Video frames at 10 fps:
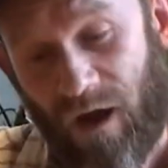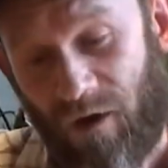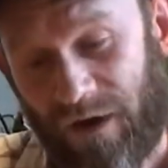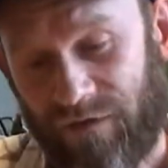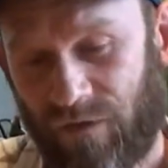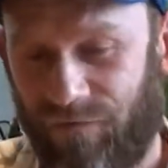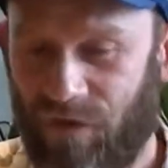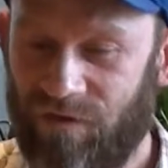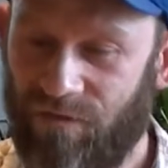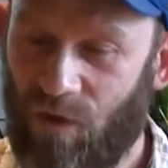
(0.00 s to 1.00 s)
Alright, so
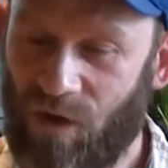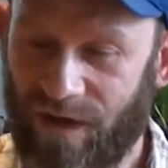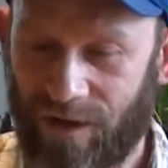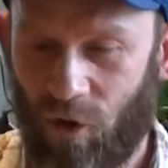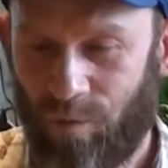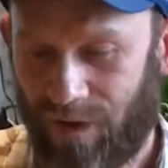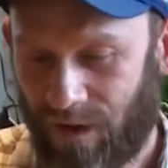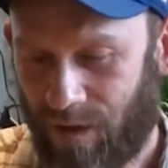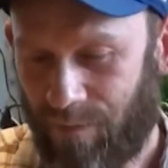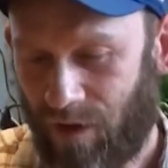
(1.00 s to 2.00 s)
first of all, I gotta open it
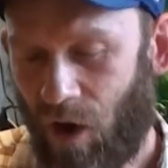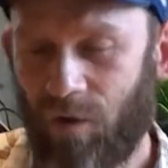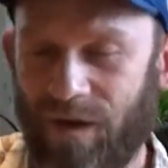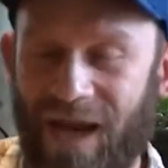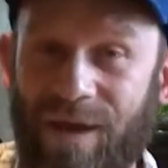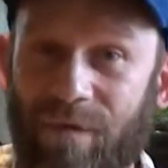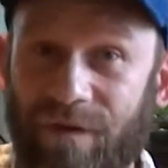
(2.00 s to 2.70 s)
up. Oh, the name of